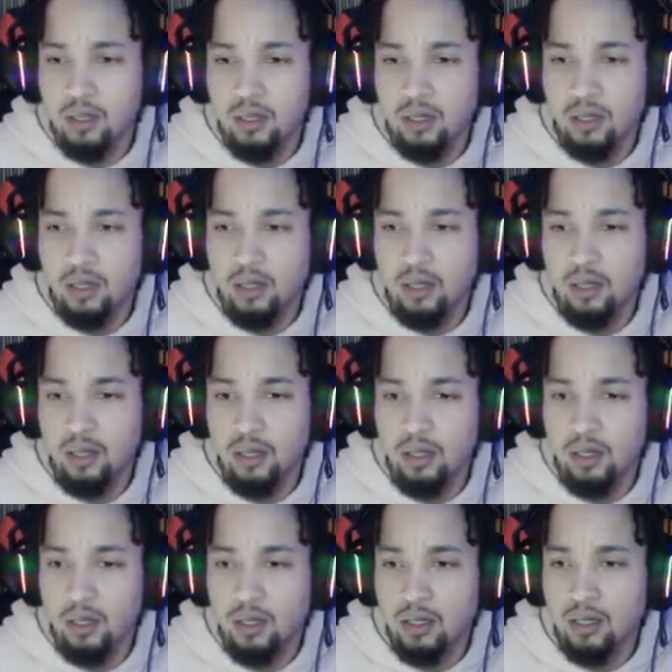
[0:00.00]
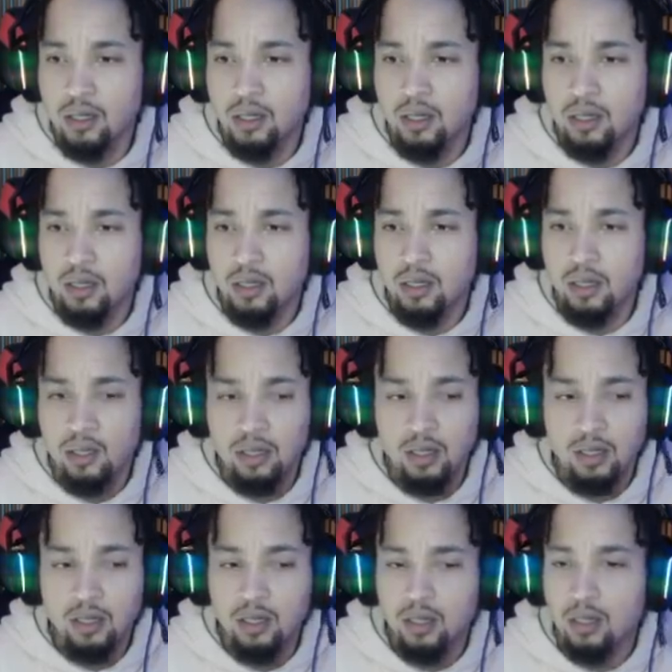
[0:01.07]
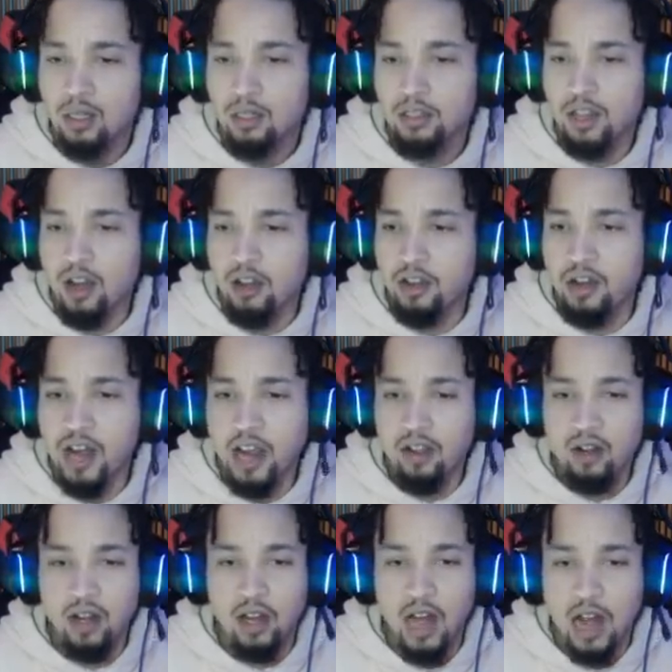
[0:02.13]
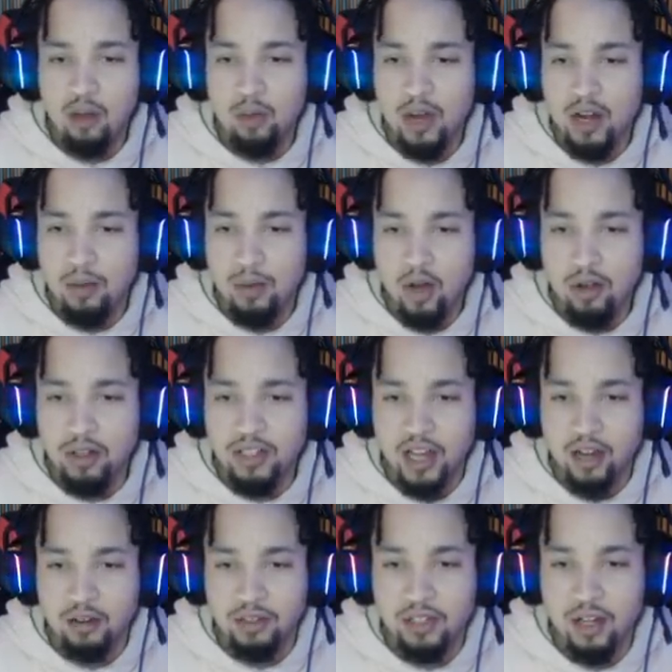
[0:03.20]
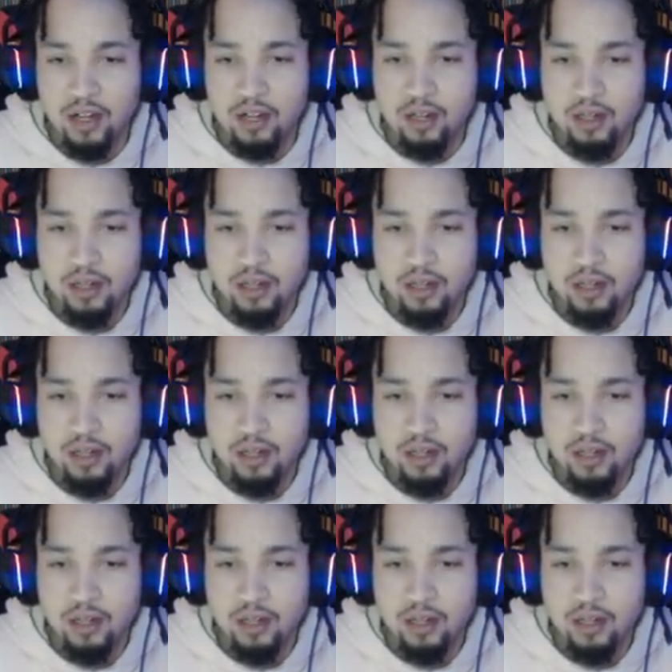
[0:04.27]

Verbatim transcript: On, sir, you're not going to outrun a motorcycle, sir.